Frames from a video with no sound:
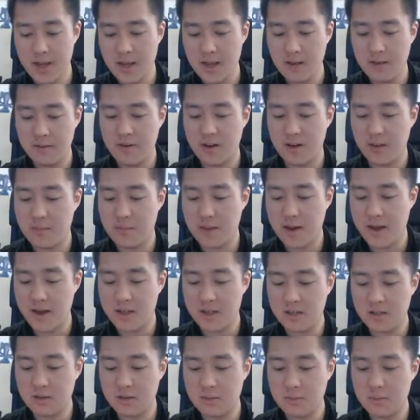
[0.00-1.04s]
followed by a
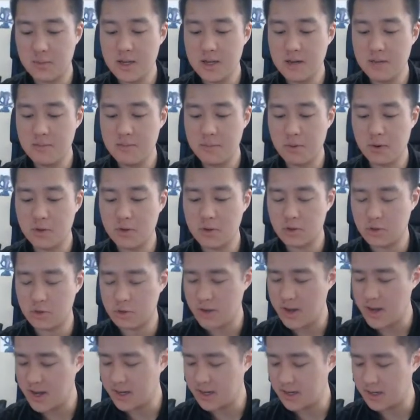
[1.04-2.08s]
Speed Burst
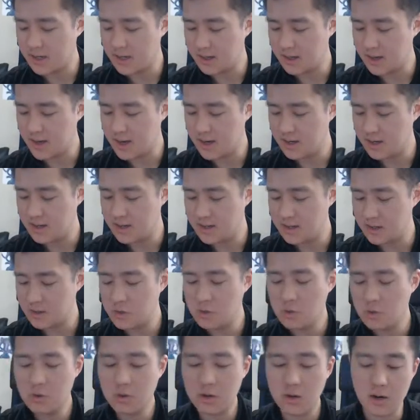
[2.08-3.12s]
Dragon. That is a
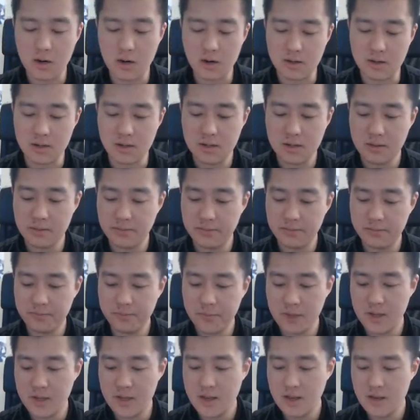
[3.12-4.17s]
cool art.
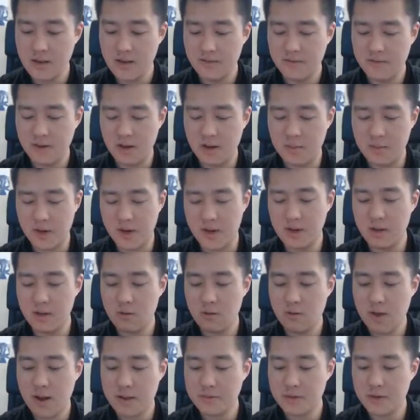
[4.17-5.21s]
Followed by another
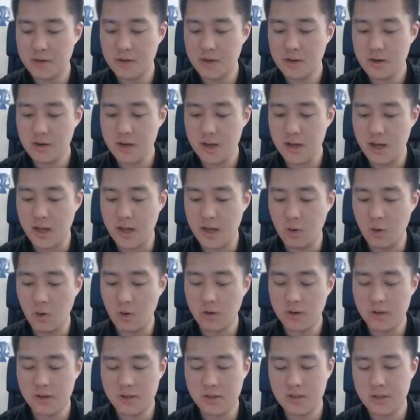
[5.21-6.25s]
Raptor, a
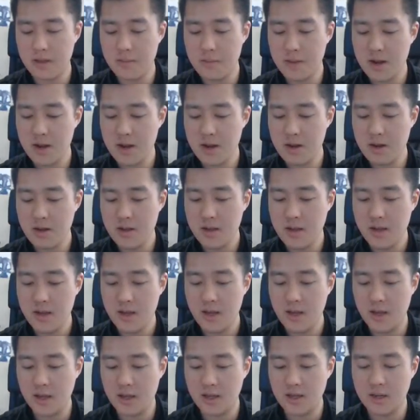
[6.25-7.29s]
Orcust Knightmare,
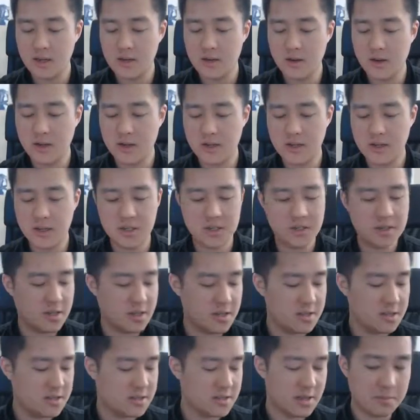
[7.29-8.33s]
another Incantation
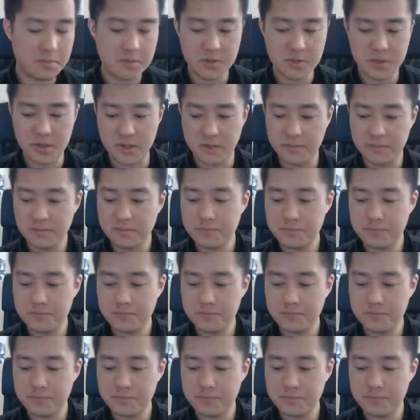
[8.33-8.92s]
Inception.